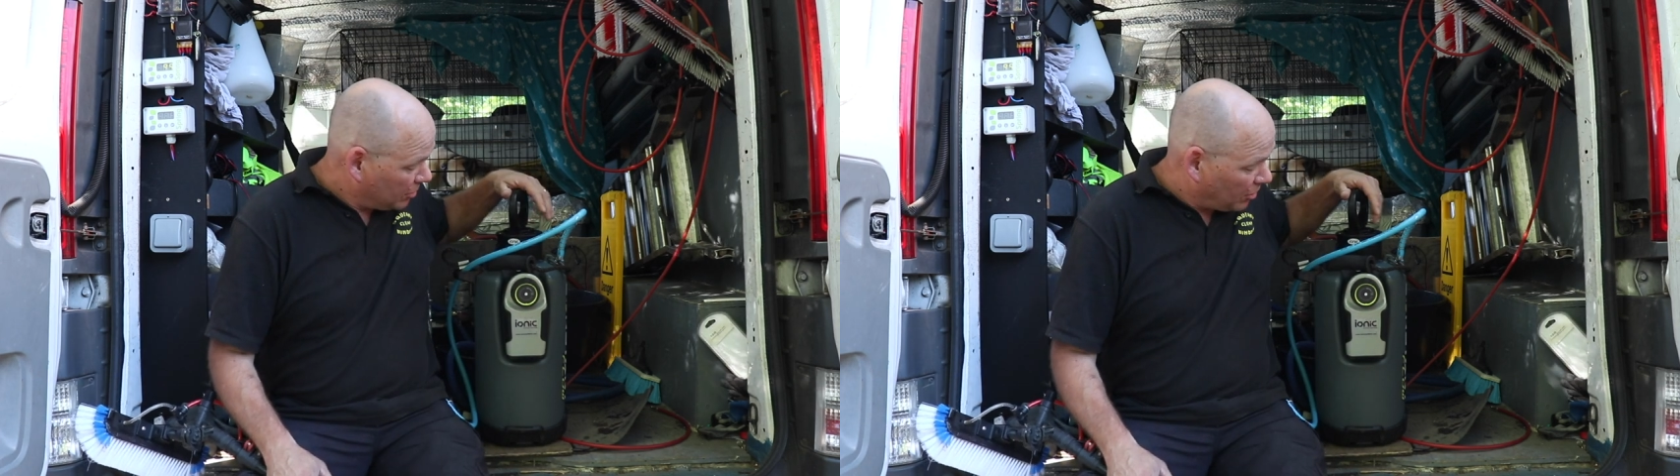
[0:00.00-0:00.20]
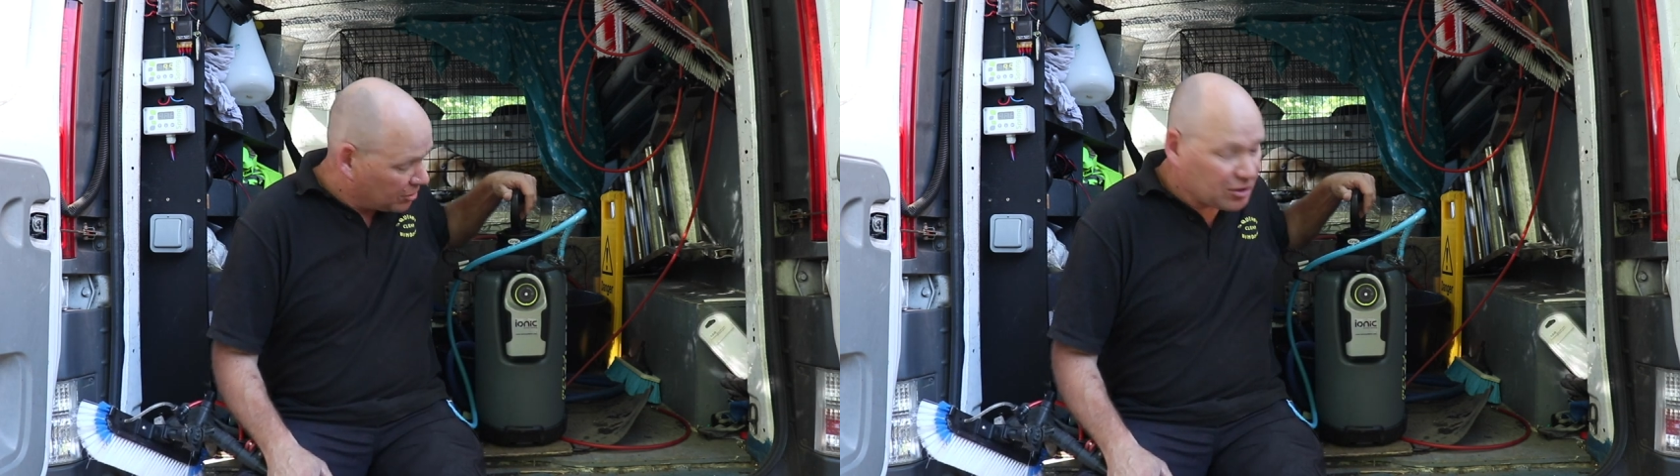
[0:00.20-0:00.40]

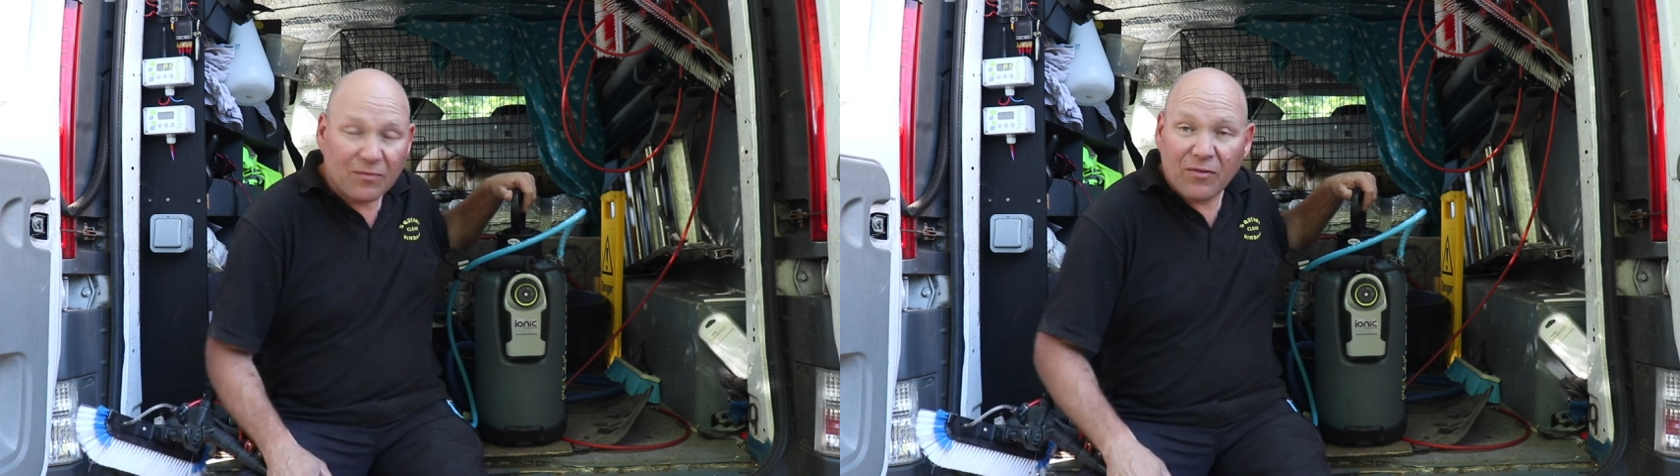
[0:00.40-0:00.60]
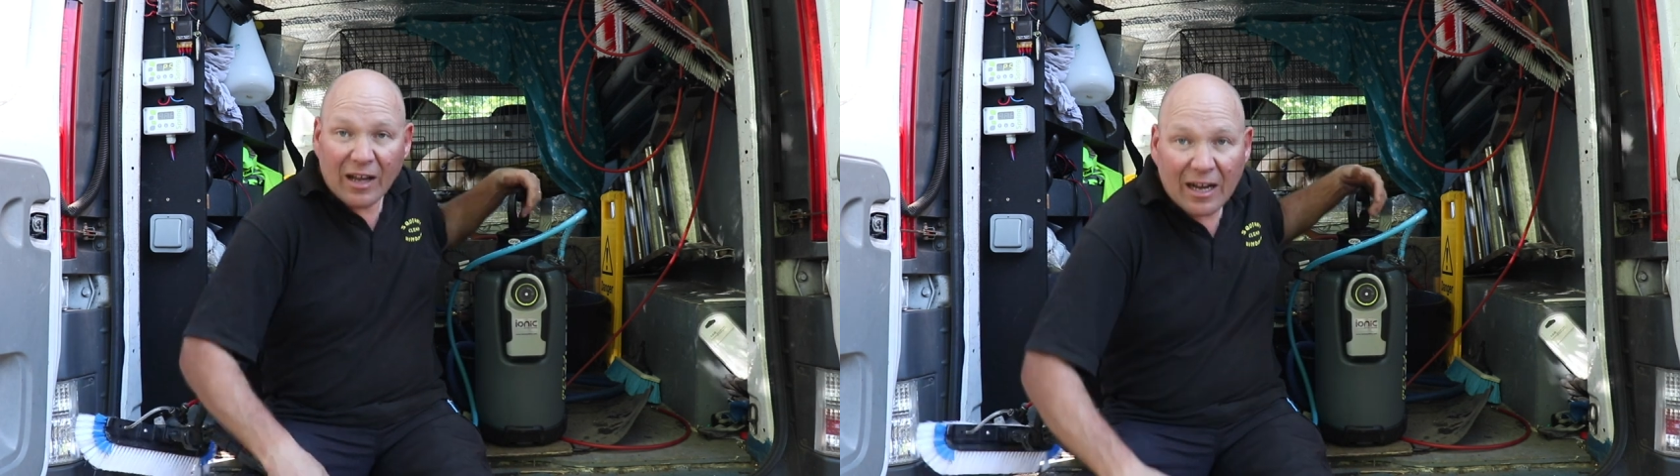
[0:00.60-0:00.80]

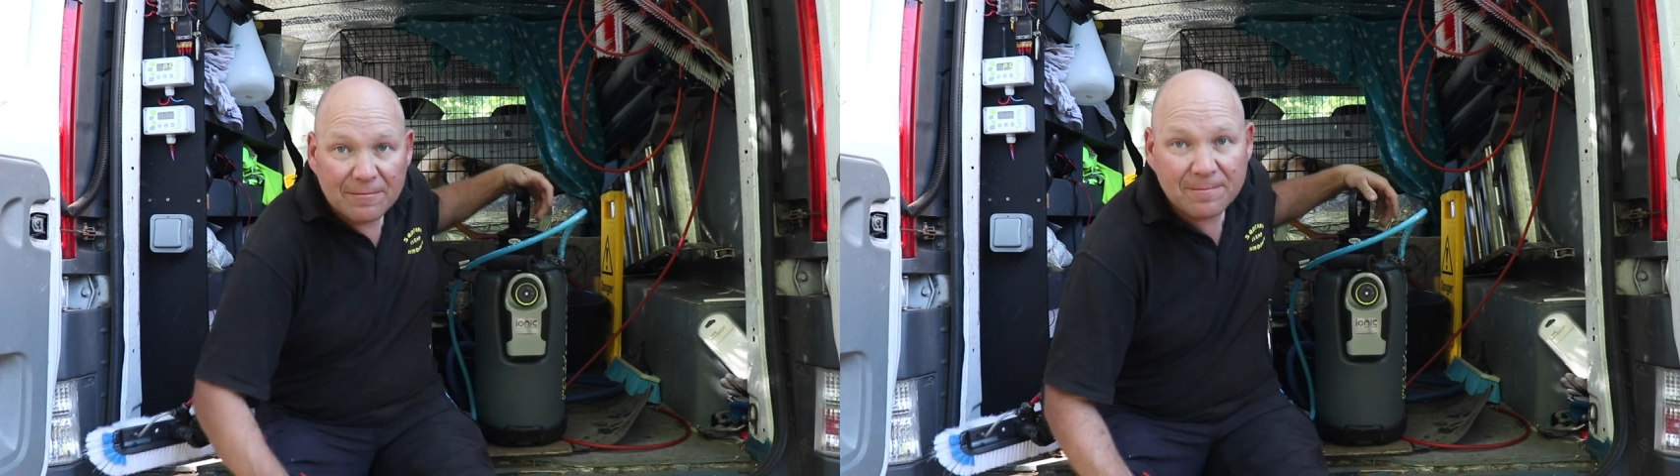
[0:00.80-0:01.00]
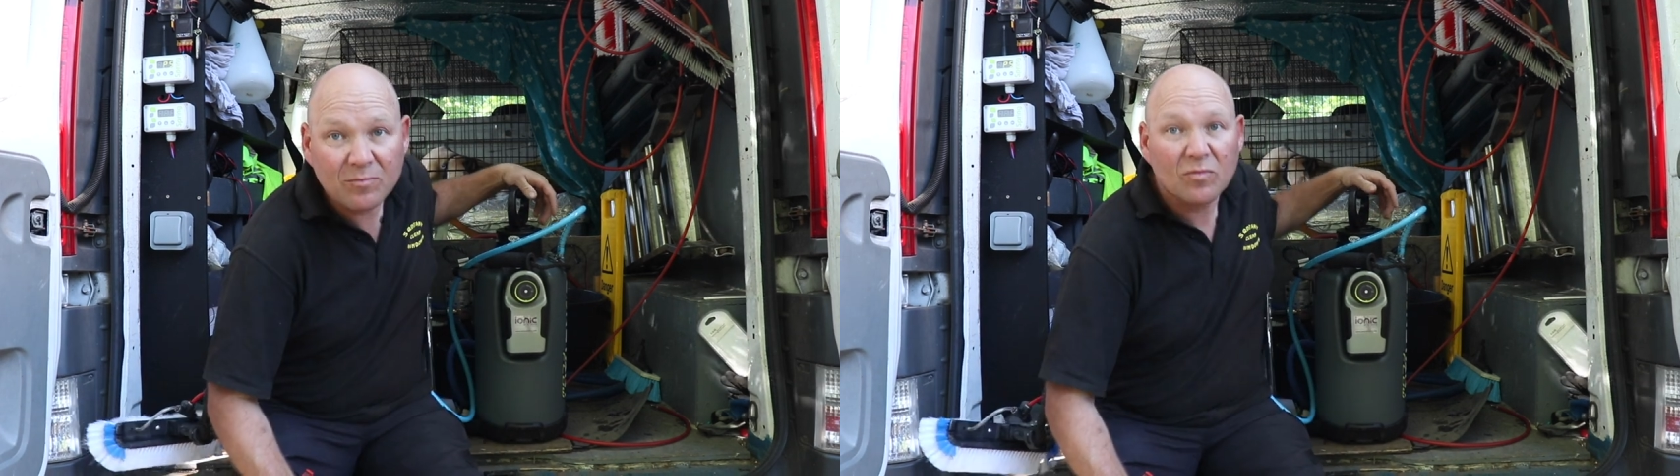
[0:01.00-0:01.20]
Constant Flow?
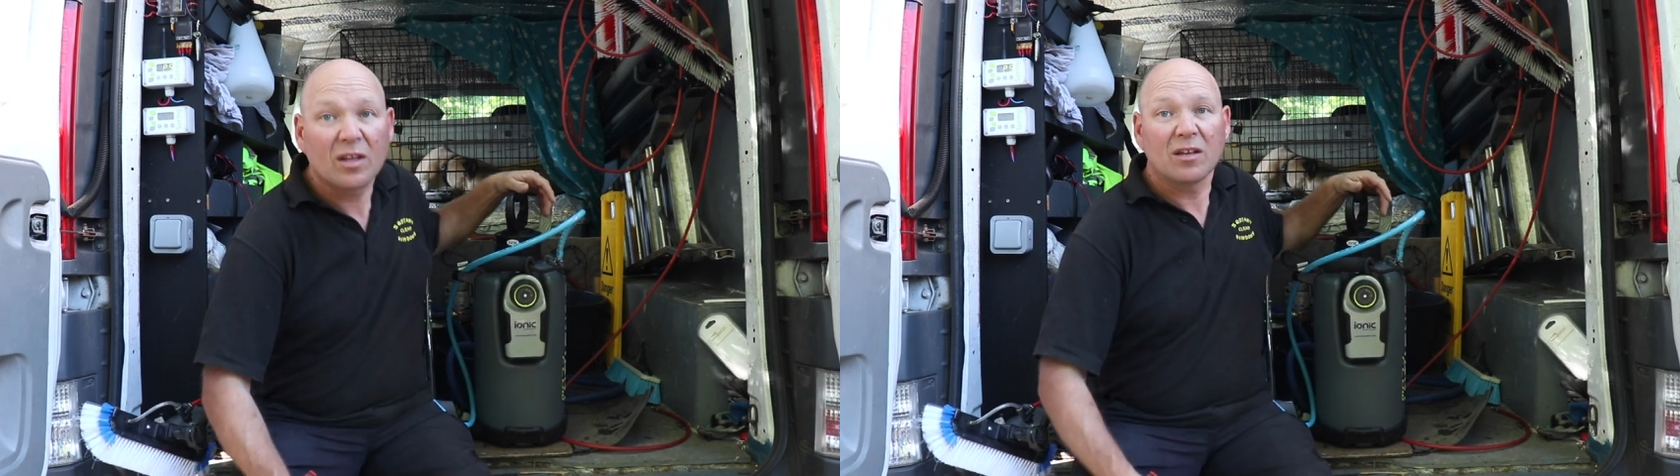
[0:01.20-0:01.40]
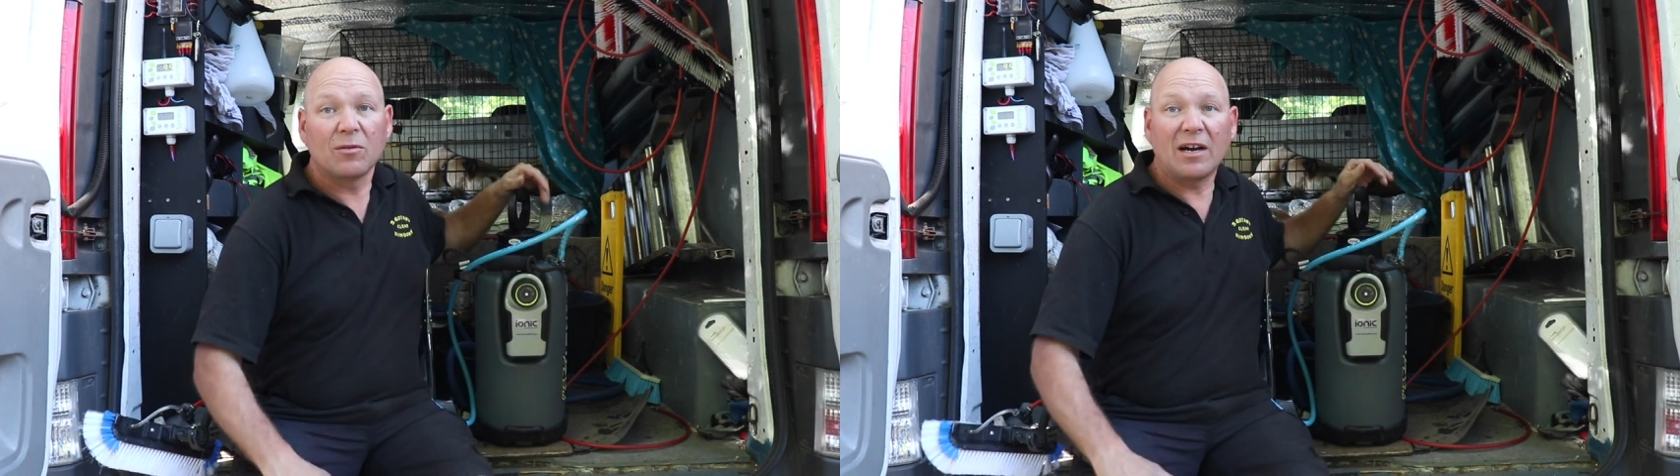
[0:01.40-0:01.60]

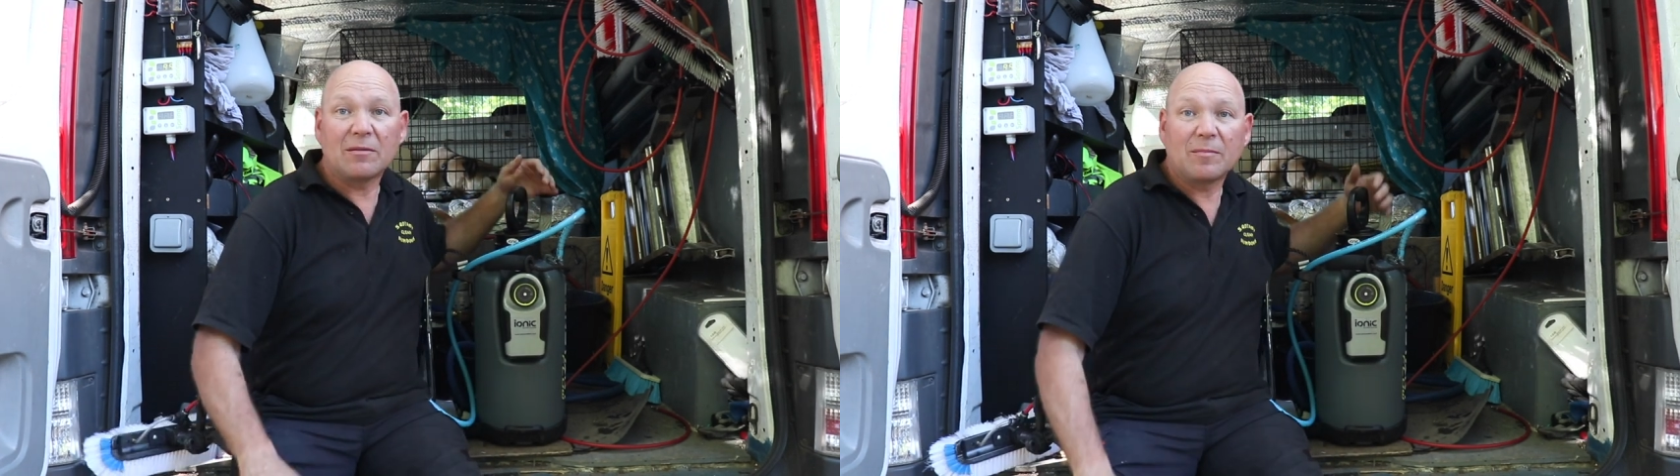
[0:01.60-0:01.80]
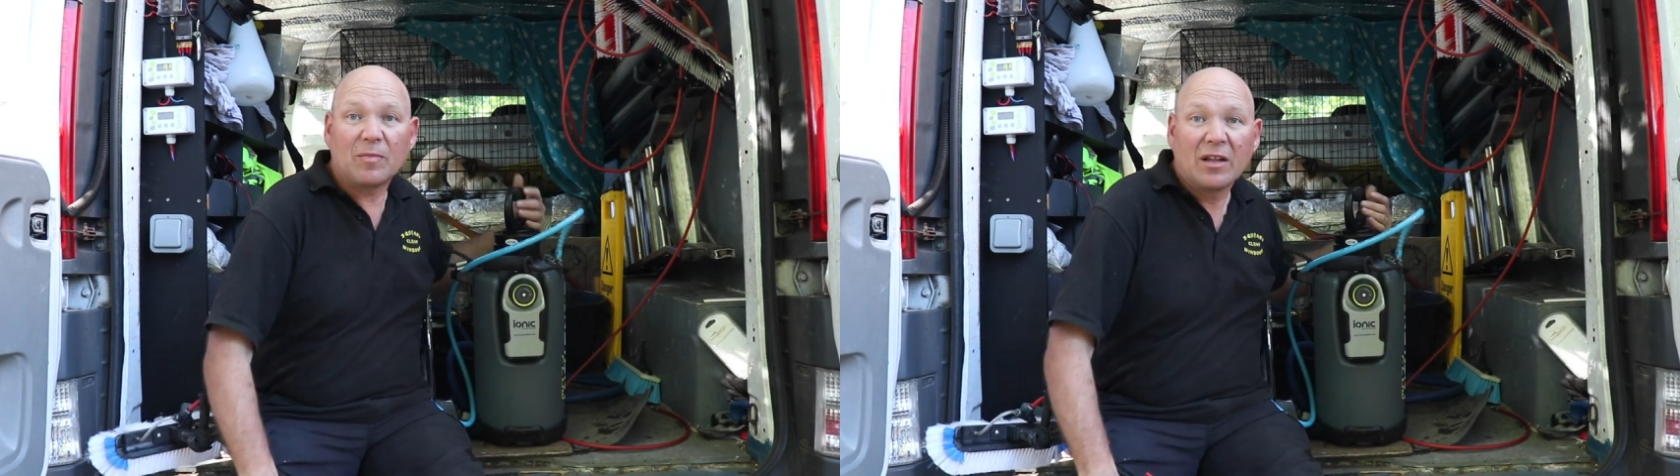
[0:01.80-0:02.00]

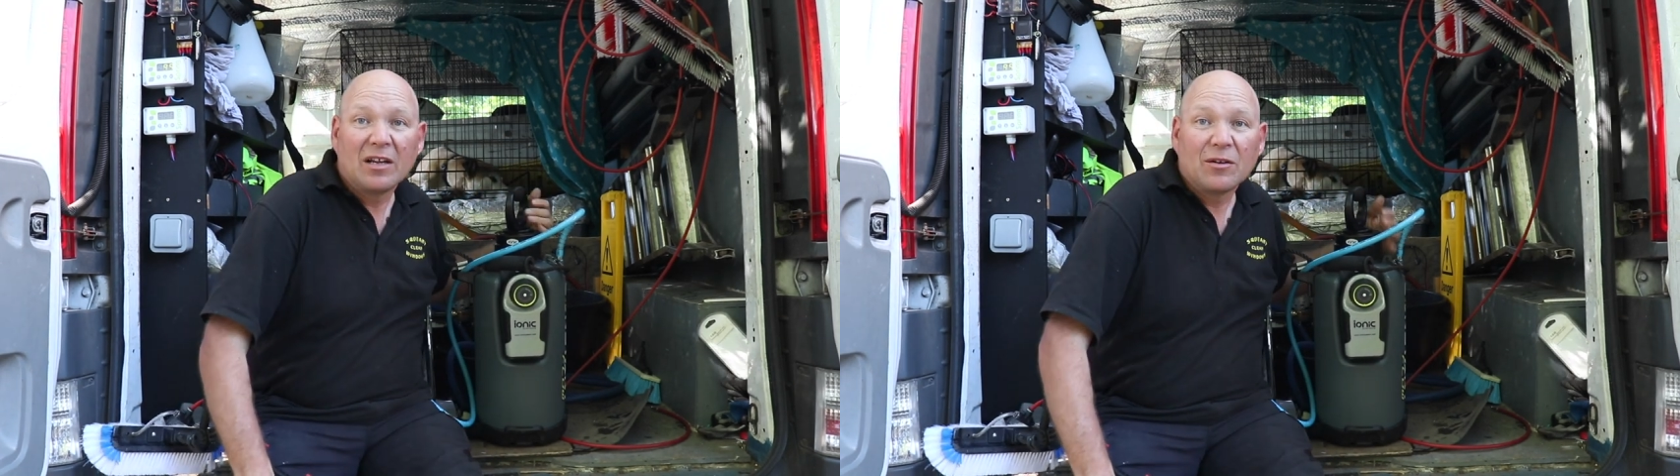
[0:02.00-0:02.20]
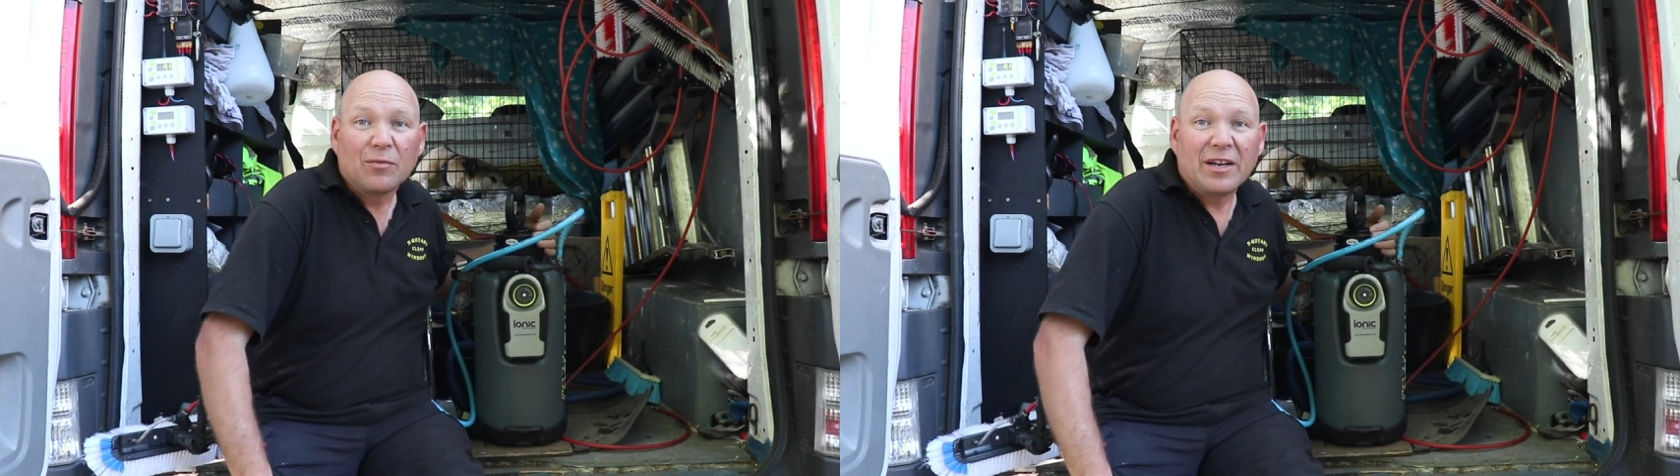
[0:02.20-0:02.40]
Well,
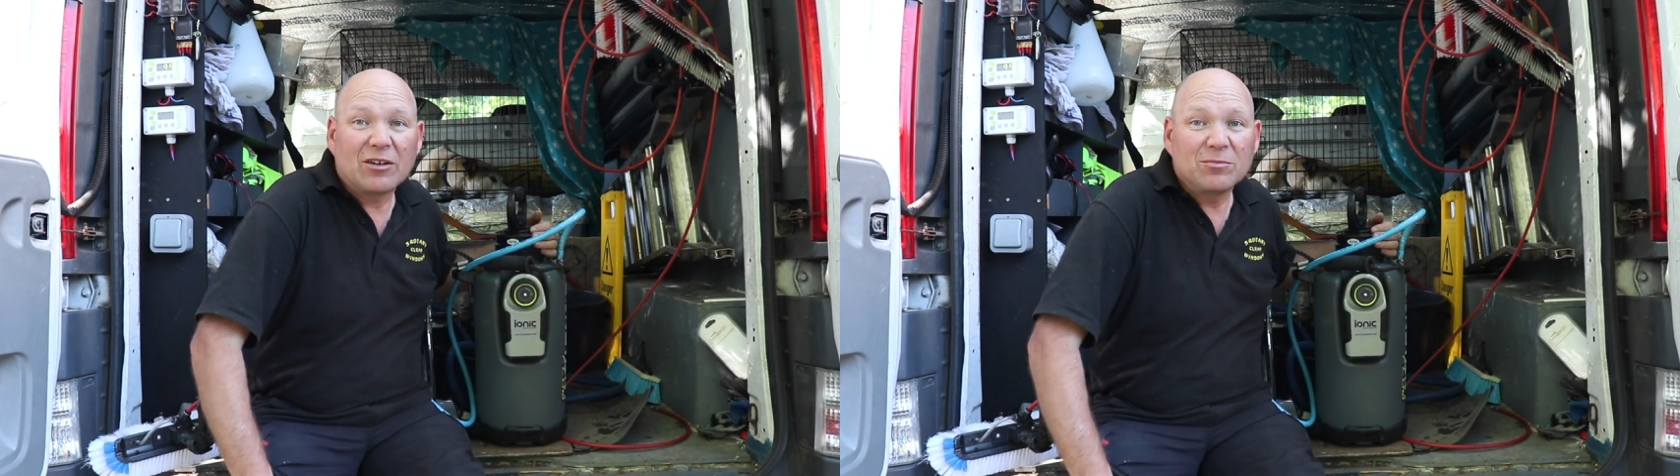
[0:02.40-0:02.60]
when it